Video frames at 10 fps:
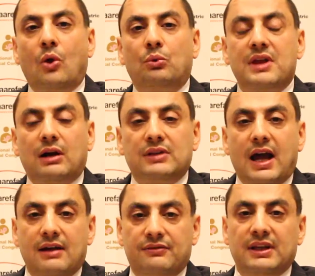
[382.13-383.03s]
without
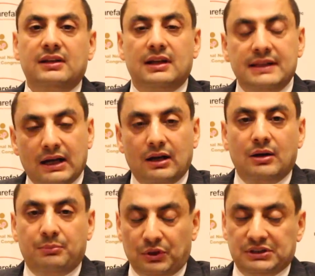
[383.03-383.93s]
having
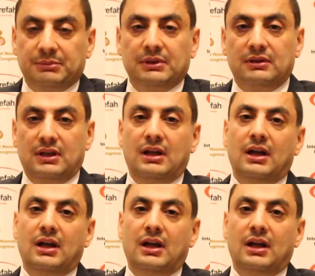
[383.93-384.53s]
the possible